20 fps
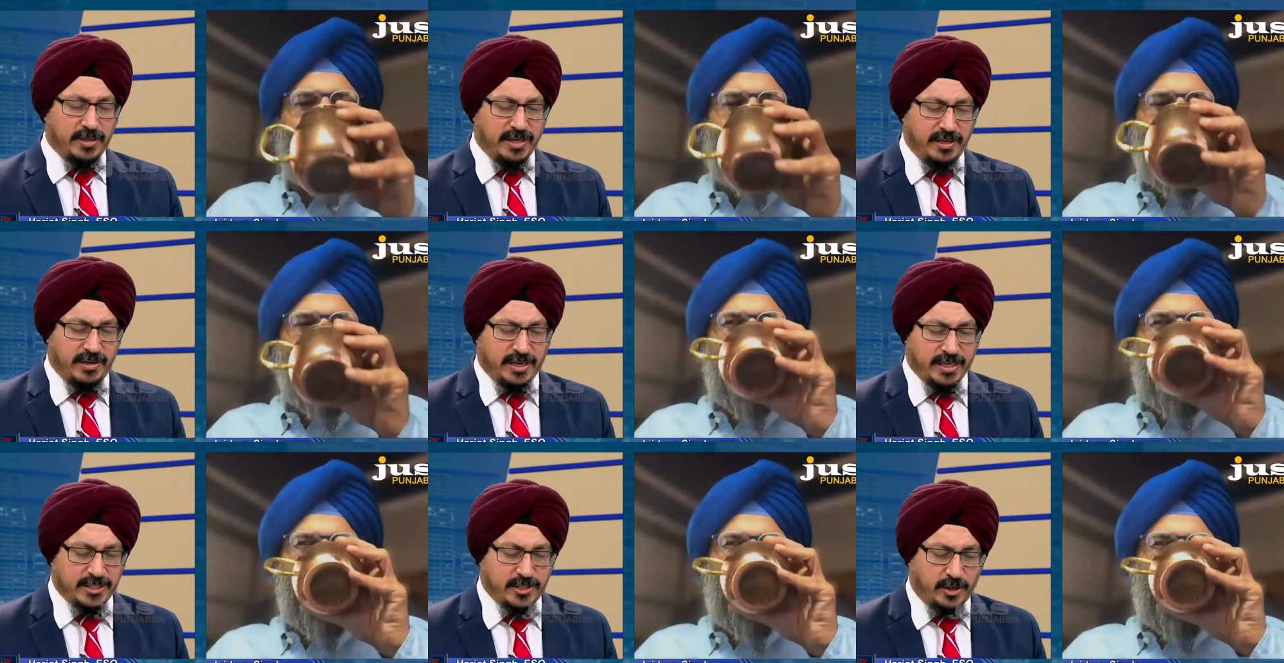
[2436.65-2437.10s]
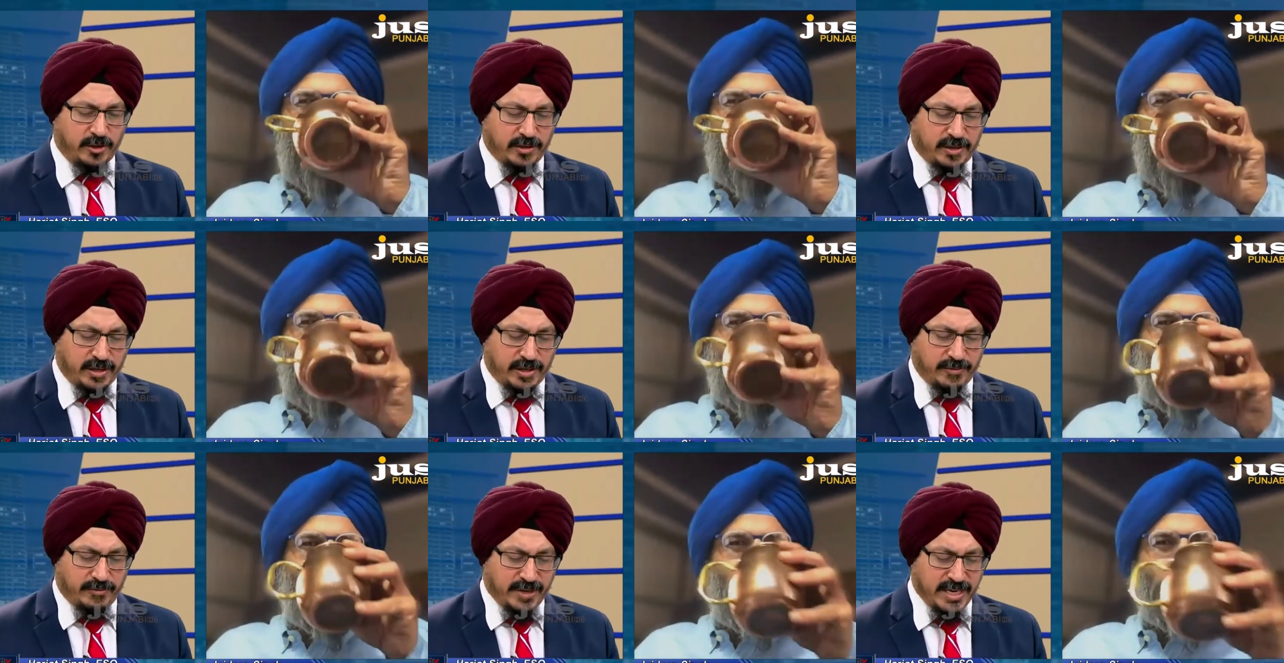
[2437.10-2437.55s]
Speaker 1: are historical
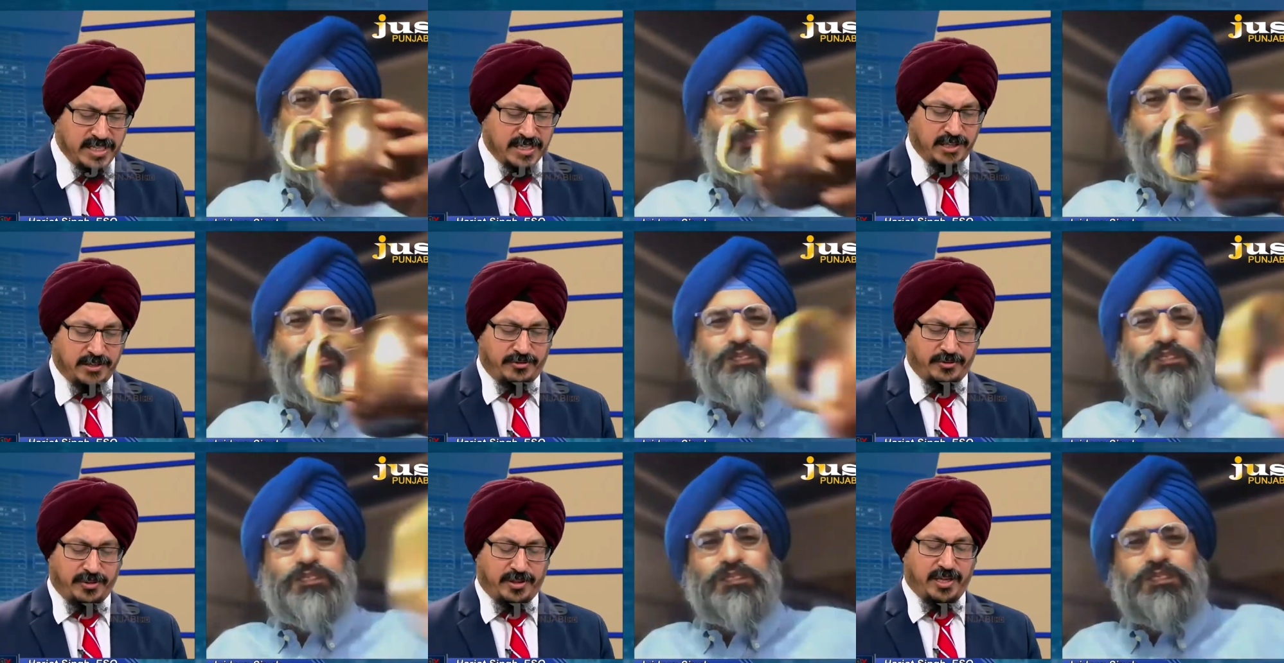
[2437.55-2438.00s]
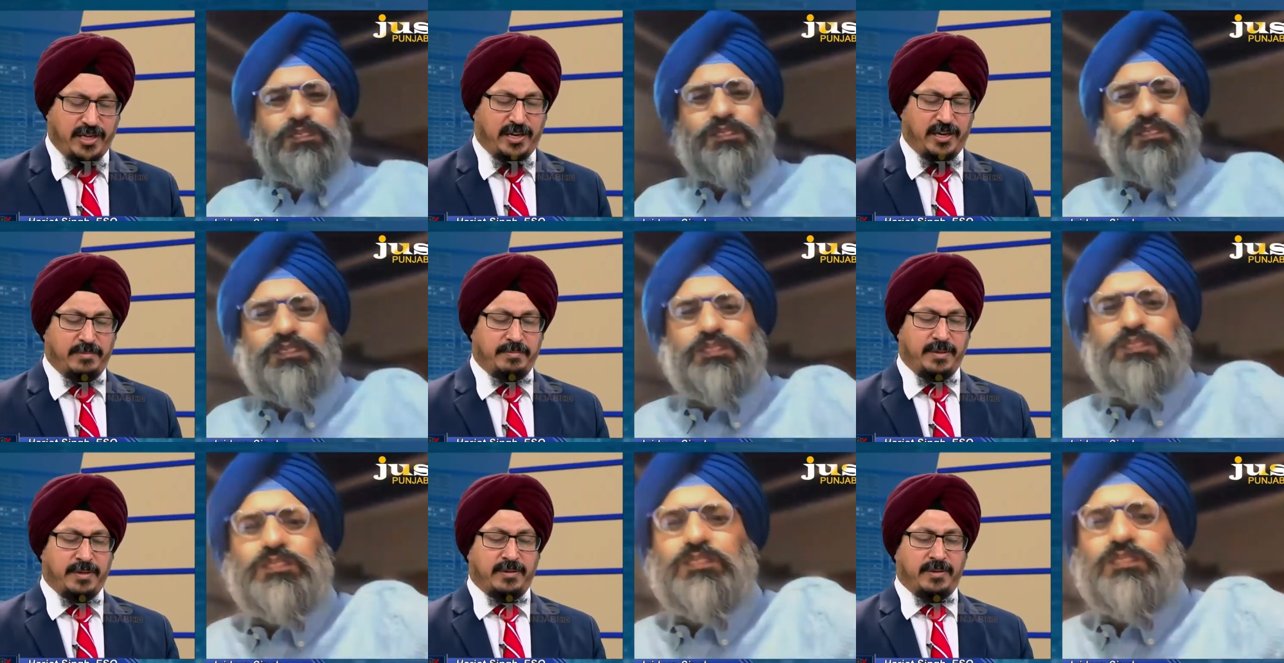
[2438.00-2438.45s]
reasons for that,
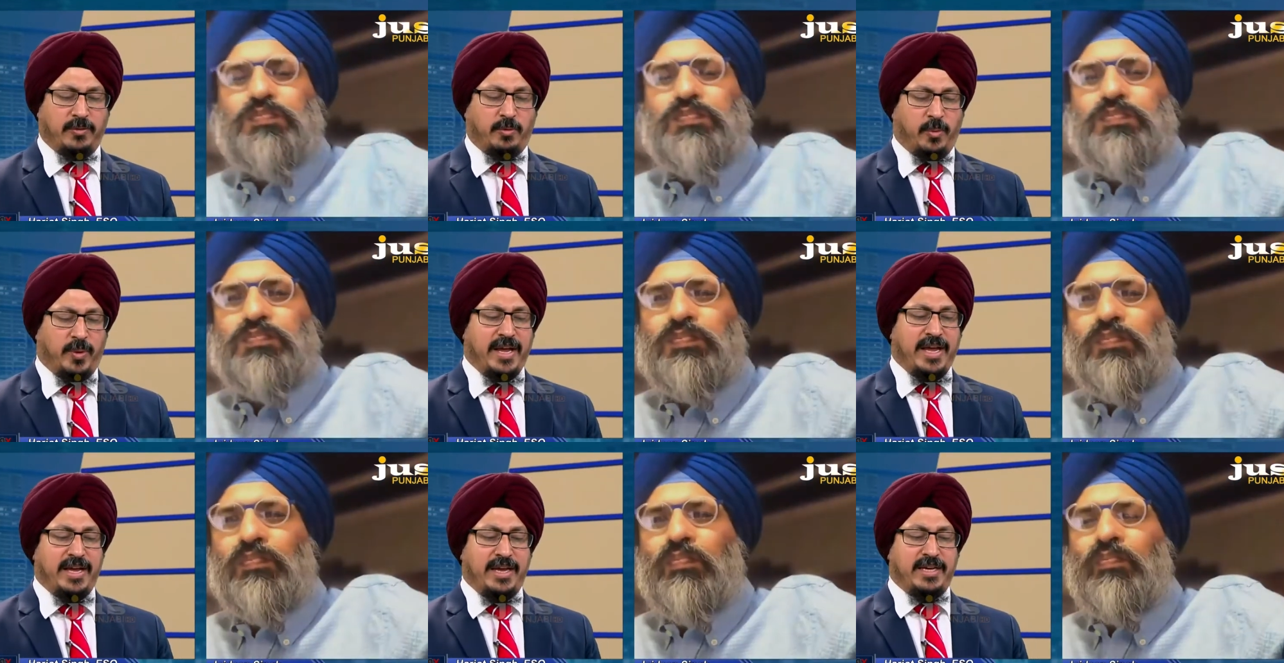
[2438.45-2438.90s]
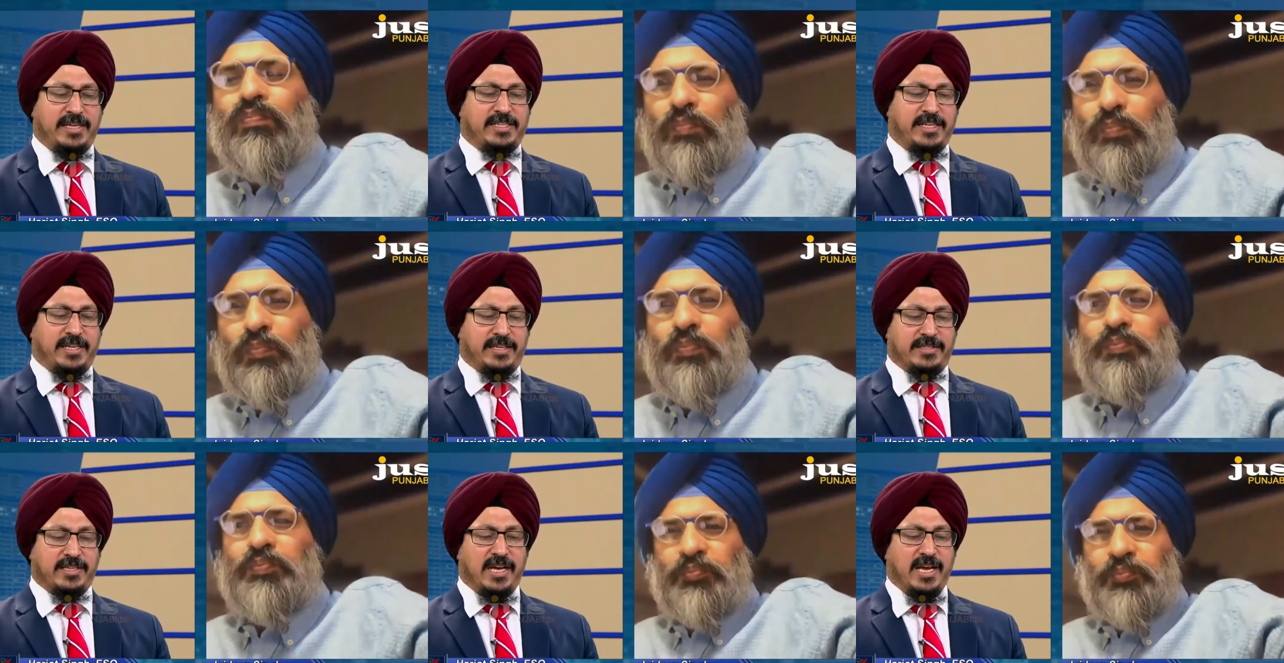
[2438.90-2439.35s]
but the way it
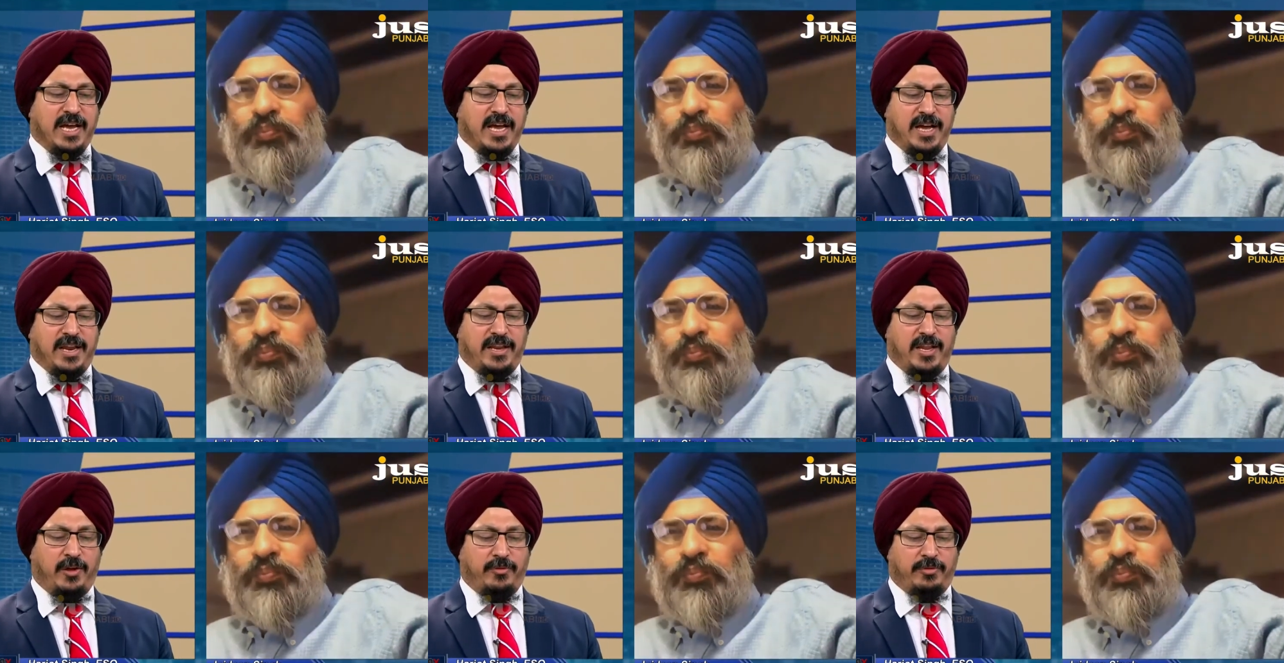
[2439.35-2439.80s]
is. Now,